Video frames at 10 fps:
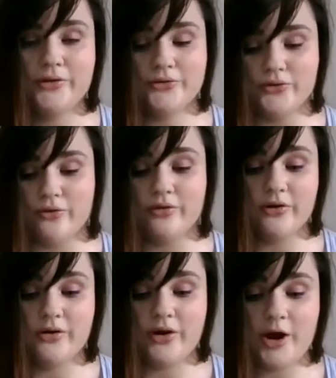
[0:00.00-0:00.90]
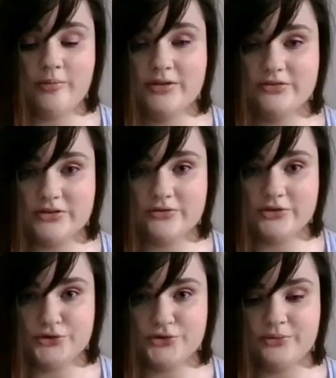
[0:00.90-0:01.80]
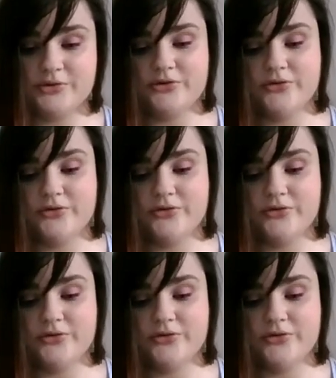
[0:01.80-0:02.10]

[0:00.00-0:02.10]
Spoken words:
So there are a couple of different treatments.